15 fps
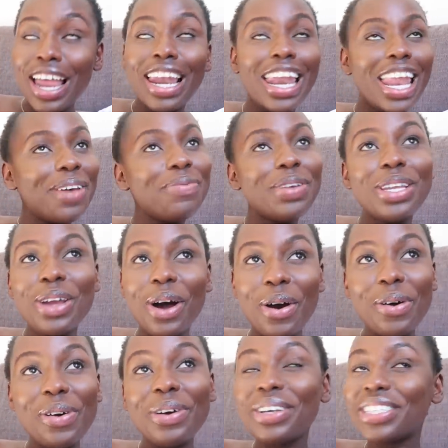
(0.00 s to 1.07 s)
Let me
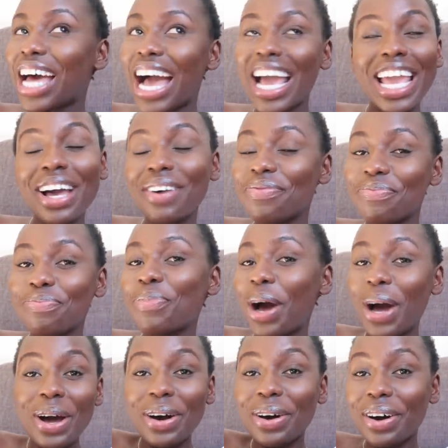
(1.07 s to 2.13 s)
know, because I am
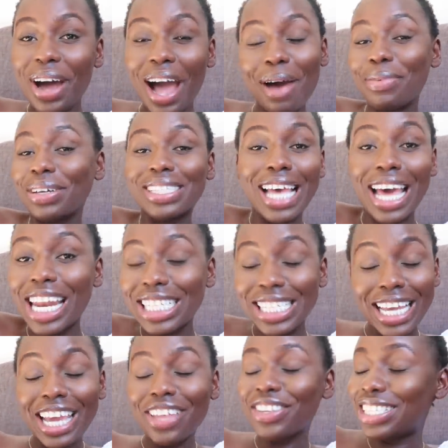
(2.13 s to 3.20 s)
I'm excited to
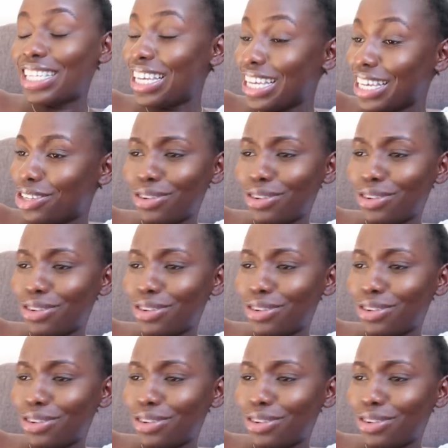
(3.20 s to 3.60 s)
hear the tea.